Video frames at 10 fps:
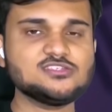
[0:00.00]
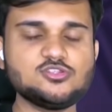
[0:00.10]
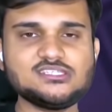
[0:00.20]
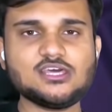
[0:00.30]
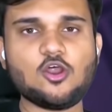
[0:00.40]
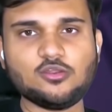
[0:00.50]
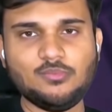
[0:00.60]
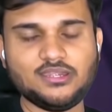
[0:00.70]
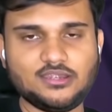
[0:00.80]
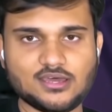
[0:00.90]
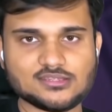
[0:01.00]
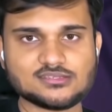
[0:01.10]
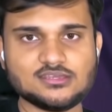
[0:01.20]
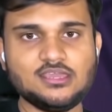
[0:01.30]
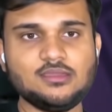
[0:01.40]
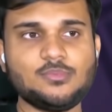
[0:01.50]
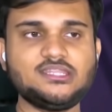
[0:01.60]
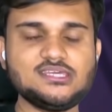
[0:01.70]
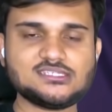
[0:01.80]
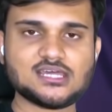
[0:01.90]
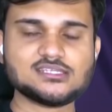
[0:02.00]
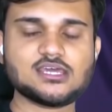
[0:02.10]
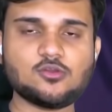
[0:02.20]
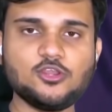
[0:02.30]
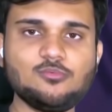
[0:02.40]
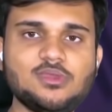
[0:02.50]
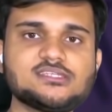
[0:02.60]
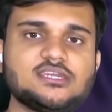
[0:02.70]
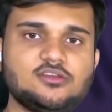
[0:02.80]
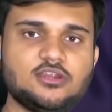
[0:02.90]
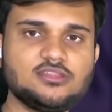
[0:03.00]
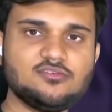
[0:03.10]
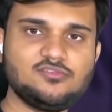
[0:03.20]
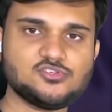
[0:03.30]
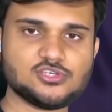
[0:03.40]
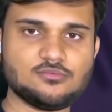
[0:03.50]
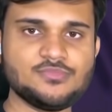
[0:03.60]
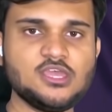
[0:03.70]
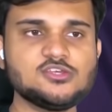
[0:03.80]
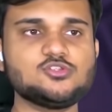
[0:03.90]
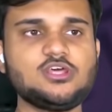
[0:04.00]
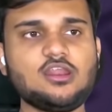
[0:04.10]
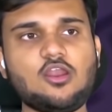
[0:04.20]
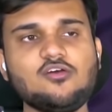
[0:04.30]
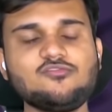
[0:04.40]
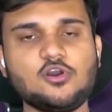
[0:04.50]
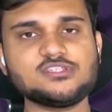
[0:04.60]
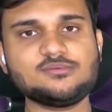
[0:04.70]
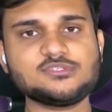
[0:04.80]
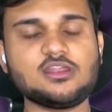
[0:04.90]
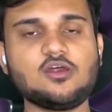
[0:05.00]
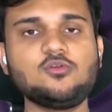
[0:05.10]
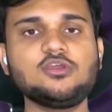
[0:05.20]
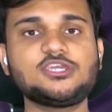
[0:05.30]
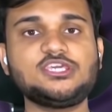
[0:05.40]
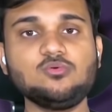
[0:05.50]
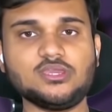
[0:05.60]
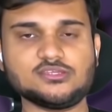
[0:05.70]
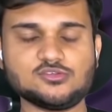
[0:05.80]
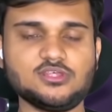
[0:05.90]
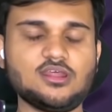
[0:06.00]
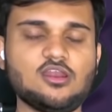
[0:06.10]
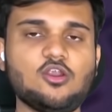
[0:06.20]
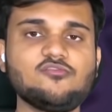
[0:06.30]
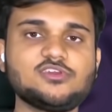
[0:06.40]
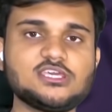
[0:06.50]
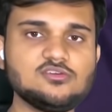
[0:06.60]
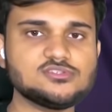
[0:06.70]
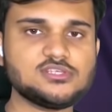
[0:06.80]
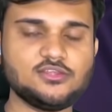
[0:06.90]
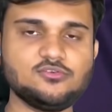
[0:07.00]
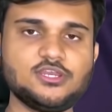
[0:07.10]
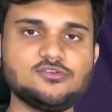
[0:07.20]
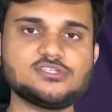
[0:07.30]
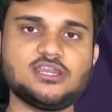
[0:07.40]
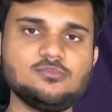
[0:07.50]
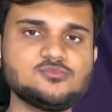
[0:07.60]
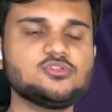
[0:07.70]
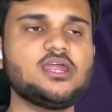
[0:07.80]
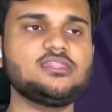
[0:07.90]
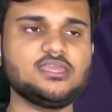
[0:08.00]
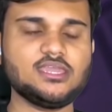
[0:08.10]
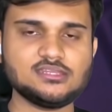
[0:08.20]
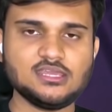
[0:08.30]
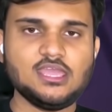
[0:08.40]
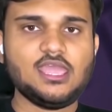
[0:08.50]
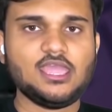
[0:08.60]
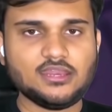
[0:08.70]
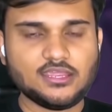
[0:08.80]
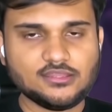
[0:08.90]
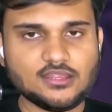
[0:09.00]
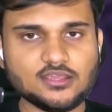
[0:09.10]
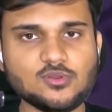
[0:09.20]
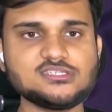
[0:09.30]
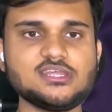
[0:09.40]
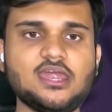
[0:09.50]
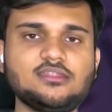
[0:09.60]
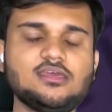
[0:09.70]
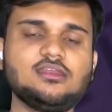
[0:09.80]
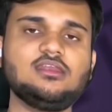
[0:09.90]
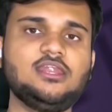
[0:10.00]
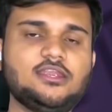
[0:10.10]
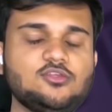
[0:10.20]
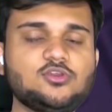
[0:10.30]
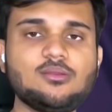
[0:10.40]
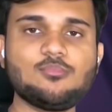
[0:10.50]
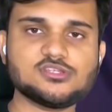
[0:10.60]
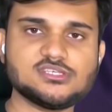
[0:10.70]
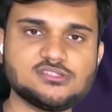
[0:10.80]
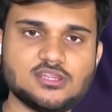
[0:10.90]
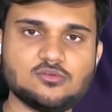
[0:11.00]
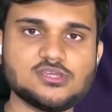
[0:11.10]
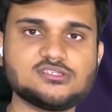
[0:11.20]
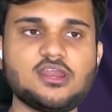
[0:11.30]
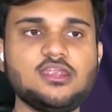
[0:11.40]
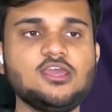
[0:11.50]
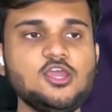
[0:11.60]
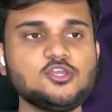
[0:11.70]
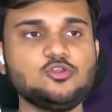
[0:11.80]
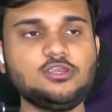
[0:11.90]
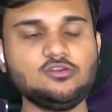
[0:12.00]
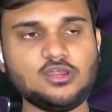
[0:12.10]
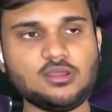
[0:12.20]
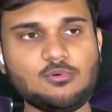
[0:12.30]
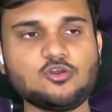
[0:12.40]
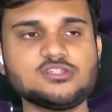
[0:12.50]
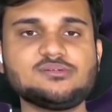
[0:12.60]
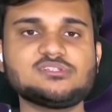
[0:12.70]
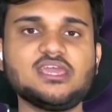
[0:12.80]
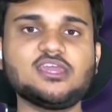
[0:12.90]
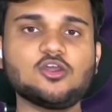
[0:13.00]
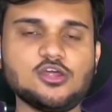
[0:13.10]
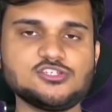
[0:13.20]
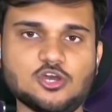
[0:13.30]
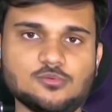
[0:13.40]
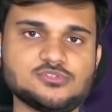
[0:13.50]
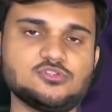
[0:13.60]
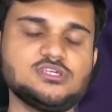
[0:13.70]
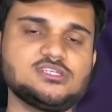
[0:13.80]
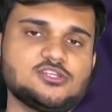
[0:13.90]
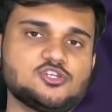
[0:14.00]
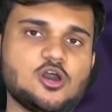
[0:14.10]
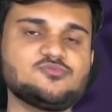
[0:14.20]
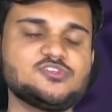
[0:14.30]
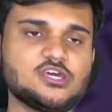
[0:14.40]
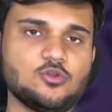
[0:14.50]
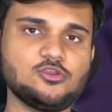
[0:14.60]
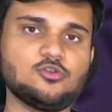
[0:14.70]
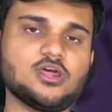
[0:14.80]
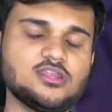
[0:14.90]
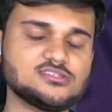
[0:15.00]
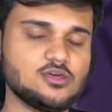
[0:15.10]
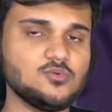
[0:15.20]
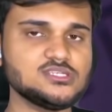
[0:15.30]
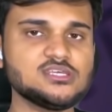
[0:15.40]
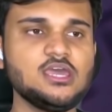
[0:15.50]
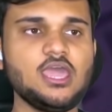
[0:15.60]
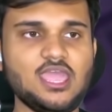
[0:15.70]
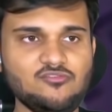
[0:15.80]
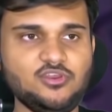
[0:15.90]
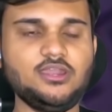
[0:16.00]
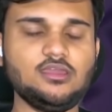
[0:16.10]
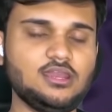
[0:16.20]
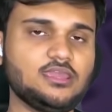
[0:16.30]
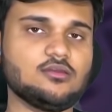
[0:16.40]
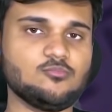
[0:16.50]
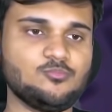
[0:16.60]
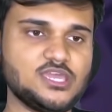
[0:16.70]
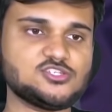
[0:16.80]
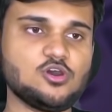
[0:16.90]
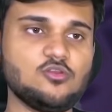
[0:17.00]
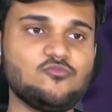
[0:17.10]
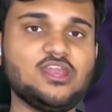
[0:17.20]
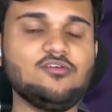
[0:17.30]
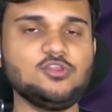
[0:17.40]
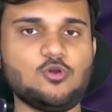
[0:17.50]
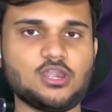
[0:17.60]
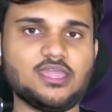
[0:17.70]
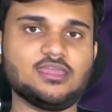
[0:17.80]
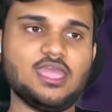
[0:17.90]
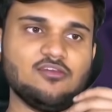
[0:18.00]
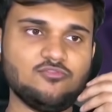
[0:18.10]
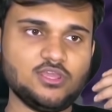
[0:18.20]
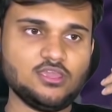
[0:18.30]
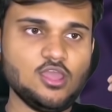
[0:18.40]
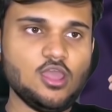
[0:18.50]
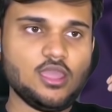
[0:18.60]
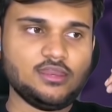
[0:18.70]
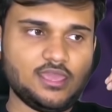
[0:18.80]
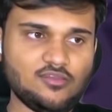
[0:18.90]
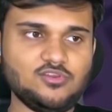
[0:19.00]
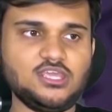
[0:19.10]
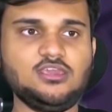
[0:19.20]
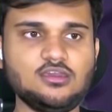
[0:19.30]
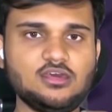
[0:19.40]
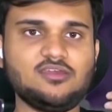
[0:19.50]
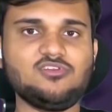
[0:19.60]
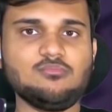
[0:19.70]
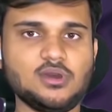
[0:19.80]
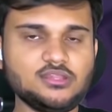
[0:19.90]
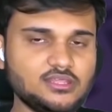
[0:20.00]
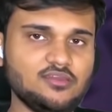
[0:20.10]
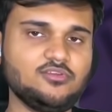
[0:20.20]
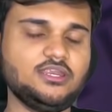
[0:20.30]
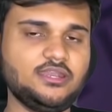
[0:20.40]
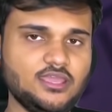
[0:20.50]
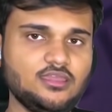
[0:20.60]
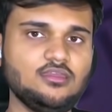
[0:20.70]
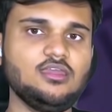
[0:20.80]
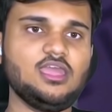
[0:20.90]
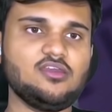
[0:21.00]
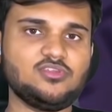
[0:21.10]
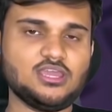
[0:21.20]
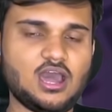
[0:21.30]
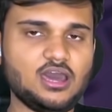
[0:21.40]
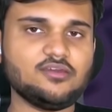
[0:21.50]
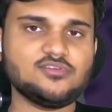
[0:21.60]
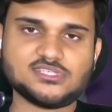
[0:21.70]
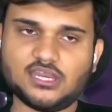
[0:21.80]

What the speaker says: So these are automated tasks, but these tasks are going to be executed in the future. So there are a lot of concepts around queuing. So there are a lot of queues that you need to set up so that they can aggregate the request, and then later you can process the request, right? You need to learn about concepts like cron jobs. So these are jobs which are going to run a service every day, like based on whenever you want, like every year, every month, every day, every hour, every